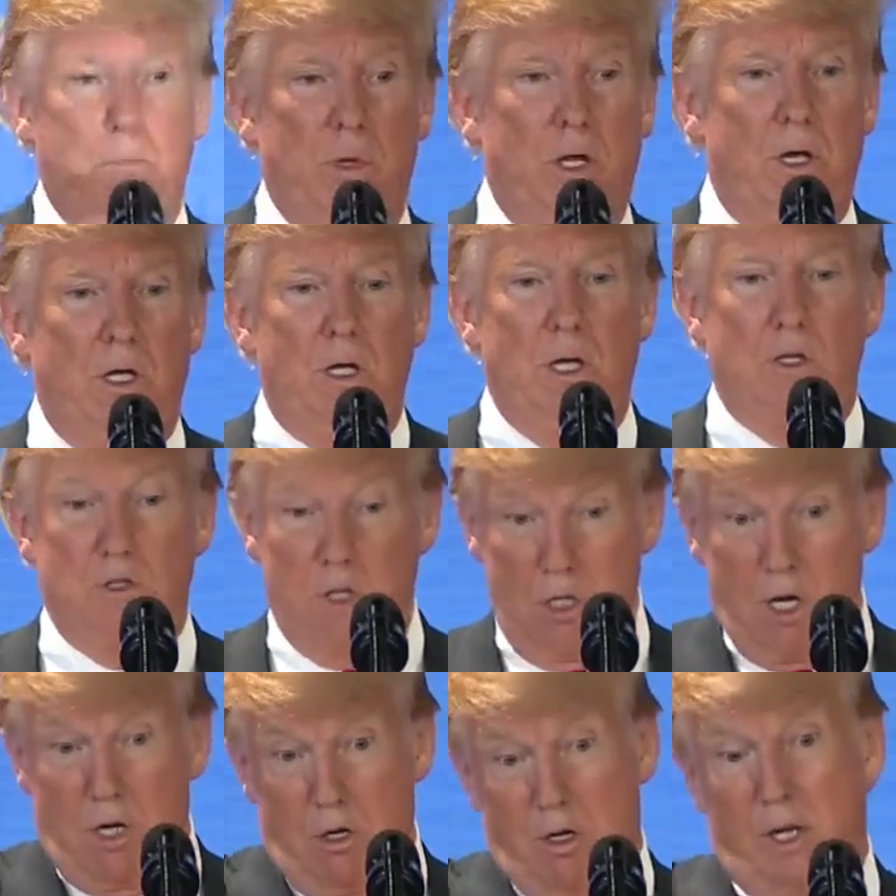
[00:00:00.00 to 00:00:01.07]
about it, yes.
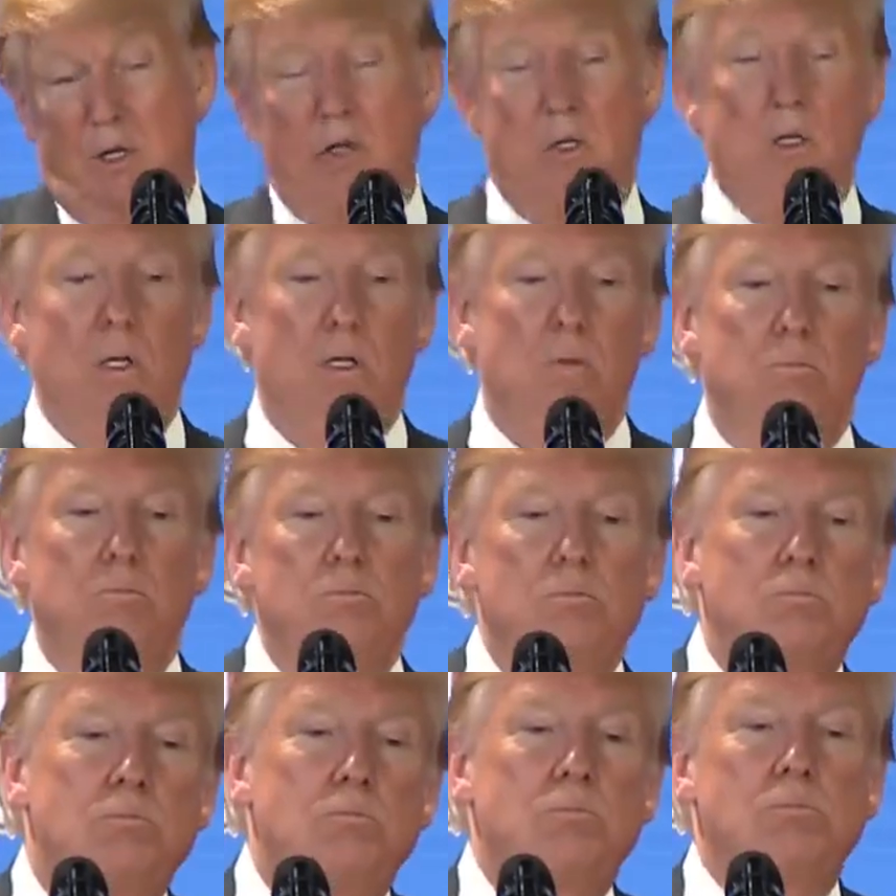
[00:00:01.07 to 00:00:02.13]
Yeah, go ahead.
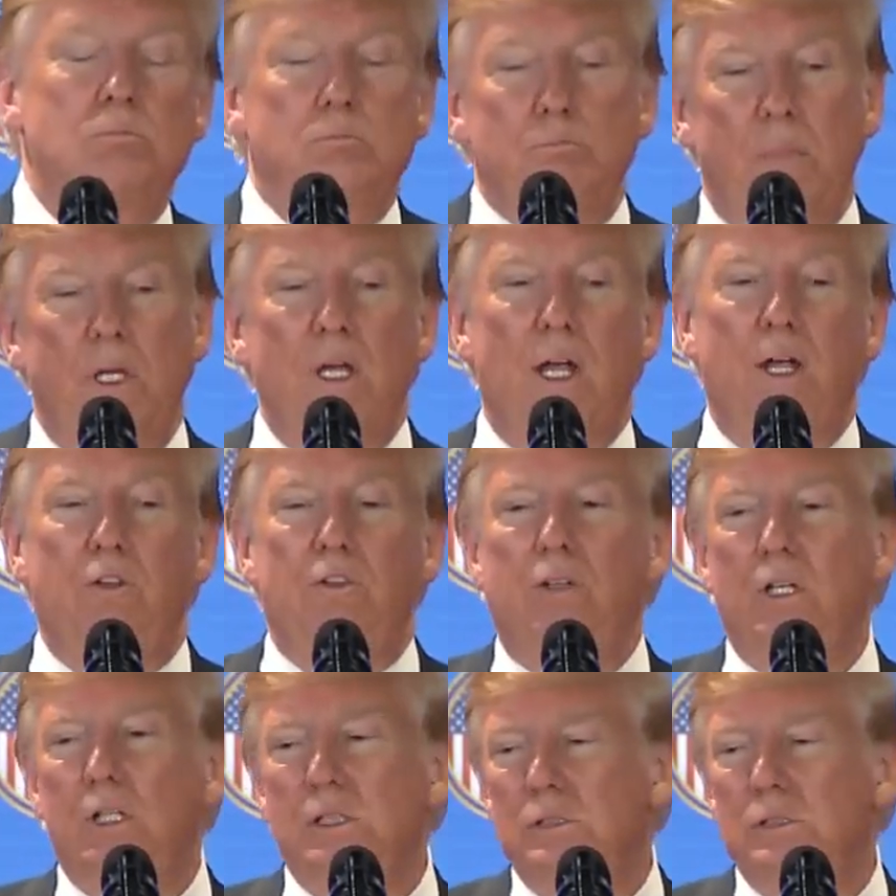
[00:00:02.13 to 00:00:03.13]
Be nice.